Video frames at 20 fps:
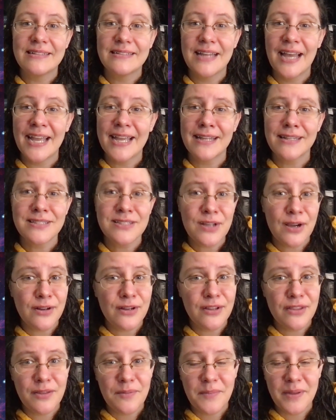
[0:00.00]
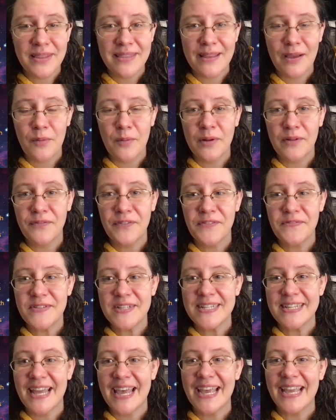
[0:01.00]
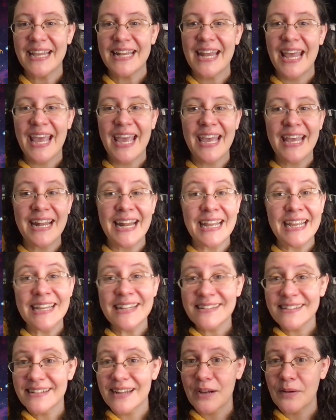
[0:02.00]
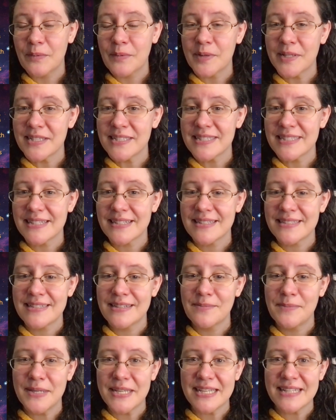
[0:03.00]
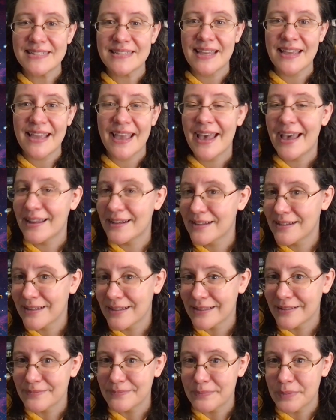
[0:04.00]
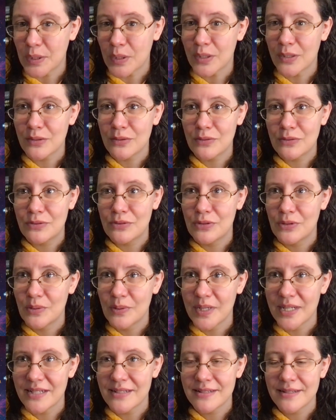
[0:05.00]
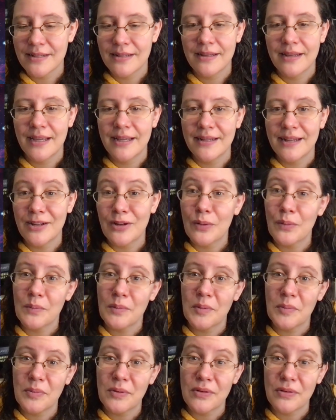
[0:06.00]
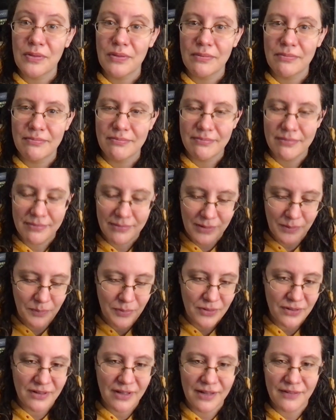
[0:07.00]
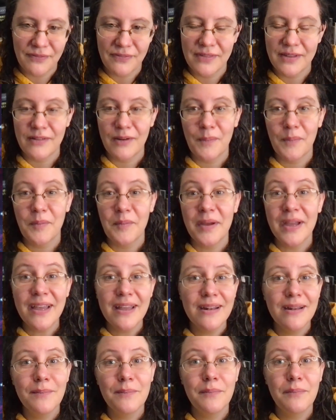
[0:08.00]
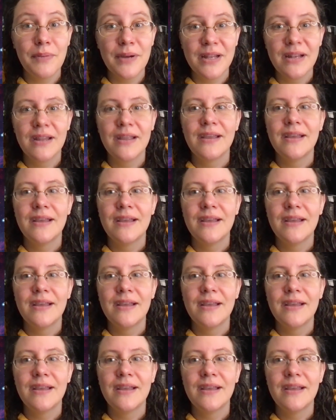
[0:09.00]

I had started the month at 159 and I ended at 160 because I added a book to it. And I don't remember the book off the top of my head, but